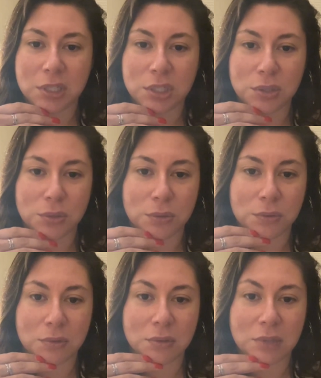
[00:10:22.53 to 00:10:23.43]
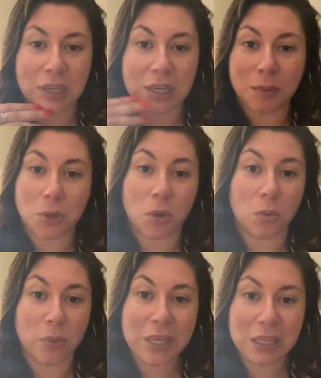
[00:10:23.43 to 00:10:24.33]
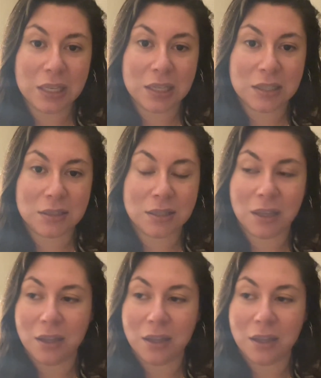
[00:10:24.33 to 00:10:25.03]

to eat up your whole weekend.